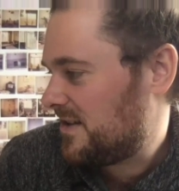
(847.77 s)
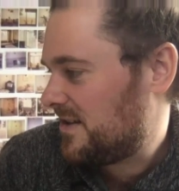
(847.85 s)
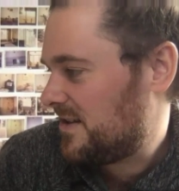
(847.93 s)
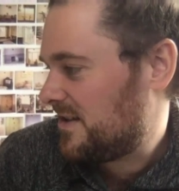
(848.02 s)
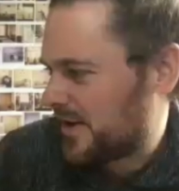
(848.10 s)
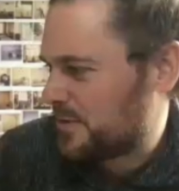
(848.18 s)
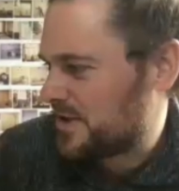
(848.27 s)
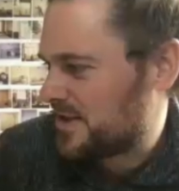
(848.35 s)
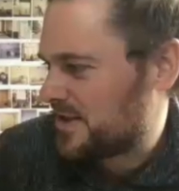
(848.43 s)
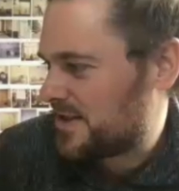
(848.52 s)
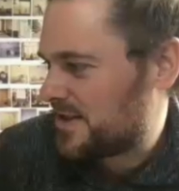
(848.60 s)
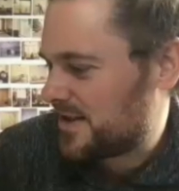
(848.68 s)
yeah,
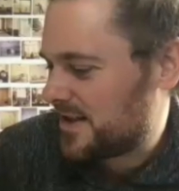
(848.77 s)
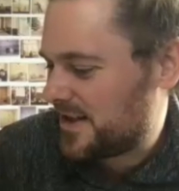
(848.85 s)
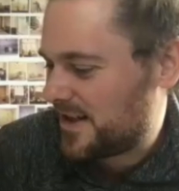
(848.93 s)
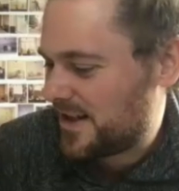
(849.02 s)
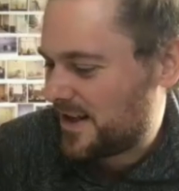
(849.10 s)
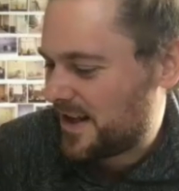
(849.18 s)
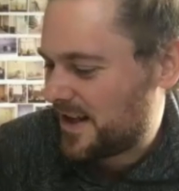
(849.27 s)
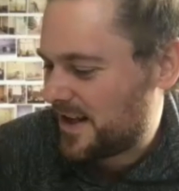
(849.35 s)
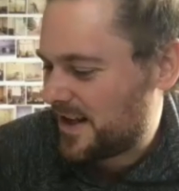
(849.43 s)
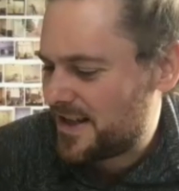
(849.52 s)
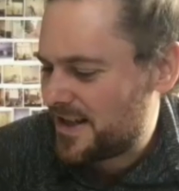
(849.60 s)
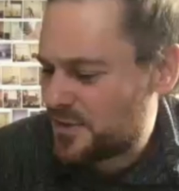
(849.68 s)

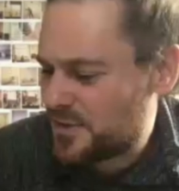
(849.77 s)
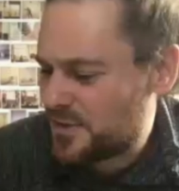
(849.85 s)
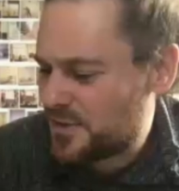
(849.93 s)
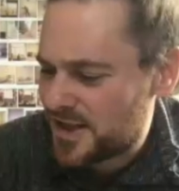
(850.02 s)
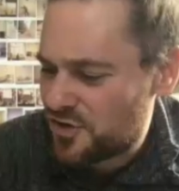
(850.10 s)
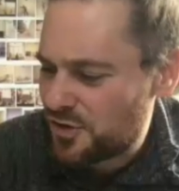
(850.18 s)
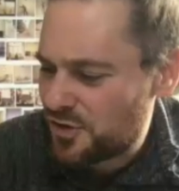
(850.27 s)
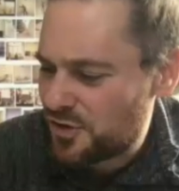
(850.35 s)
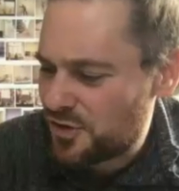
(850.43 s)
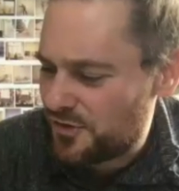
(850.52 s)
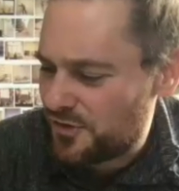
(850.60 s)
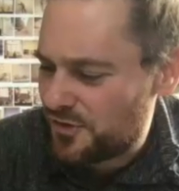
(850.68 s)
it's always
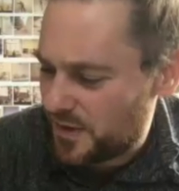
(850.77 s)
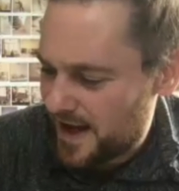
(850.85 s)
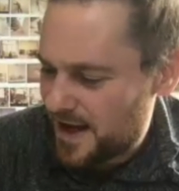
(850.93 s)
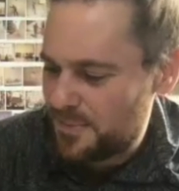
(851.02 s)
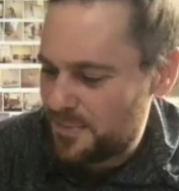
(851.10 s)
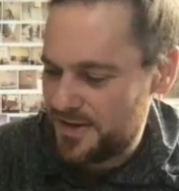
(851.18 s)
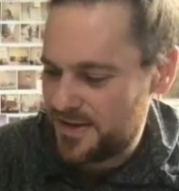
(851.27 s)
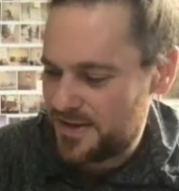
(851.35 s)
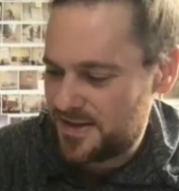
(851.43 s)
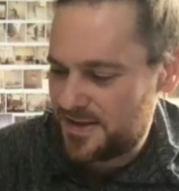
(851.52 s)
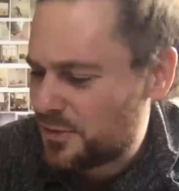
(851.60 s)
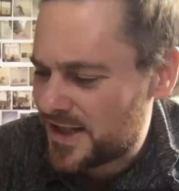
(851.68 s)
extraordinary when that happens.